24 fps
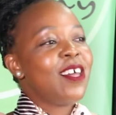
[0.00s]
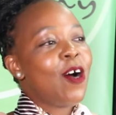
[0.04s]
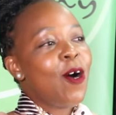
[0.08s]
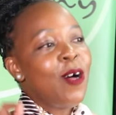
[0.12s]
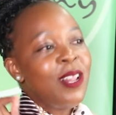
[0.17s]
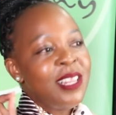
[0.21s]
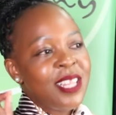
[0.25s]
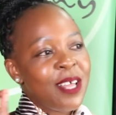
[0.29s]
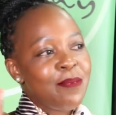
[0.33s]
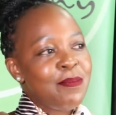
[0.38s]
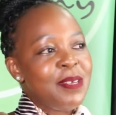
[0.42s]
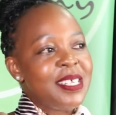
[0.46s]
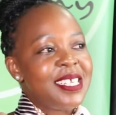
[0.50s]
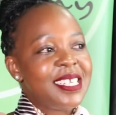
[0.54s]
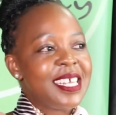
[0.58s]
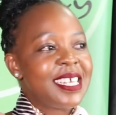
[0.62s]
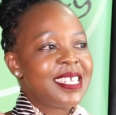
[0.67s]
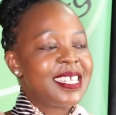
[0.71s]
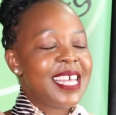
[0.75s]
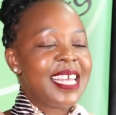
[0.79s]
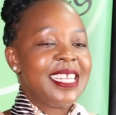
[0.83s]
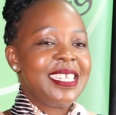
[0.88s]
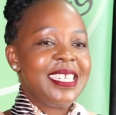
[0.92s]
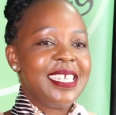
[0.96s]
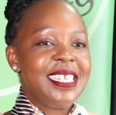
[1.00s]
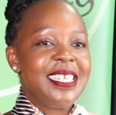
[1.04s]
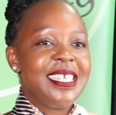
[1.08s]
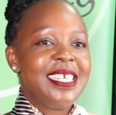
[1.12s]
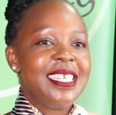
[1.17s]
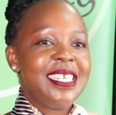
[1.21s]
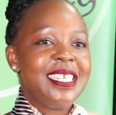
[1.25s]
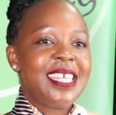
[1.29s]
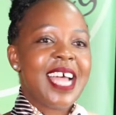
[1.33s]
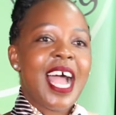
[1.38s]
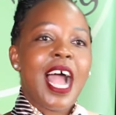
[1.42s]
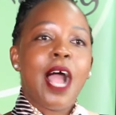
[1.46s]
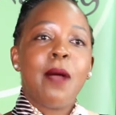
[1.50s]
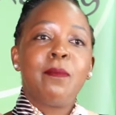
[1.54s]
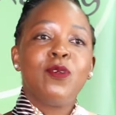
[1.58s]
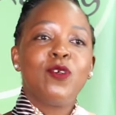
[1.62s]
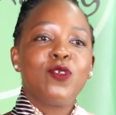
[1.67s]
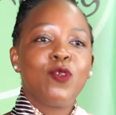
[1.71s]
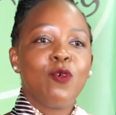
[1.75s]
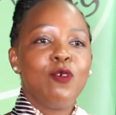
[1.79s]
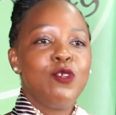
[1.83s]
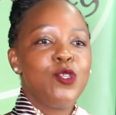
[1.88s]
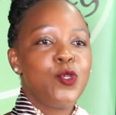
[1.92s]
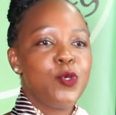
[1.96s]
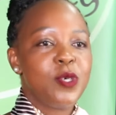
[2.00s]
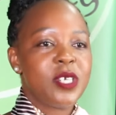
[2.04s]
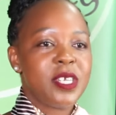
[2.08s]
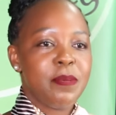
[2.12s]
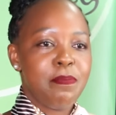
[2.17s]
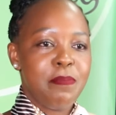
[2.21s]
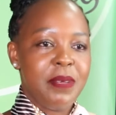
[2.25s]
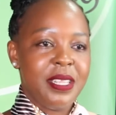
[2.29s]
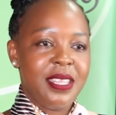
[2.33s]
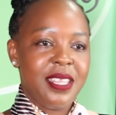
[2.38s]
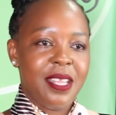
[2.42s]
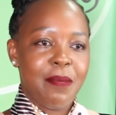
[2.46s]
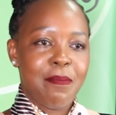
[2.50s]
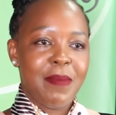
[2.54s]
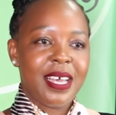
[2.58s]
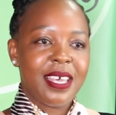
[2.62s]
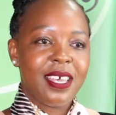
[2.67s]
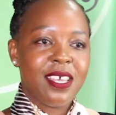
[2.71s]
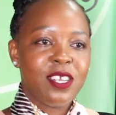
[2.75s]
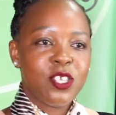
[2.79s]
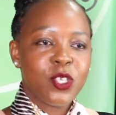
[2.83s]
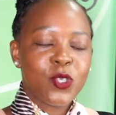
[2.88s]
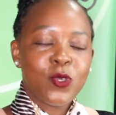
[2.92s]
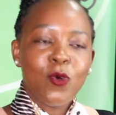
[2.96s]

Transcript: All the mistakes I did in that, I'm not going to repeat them again.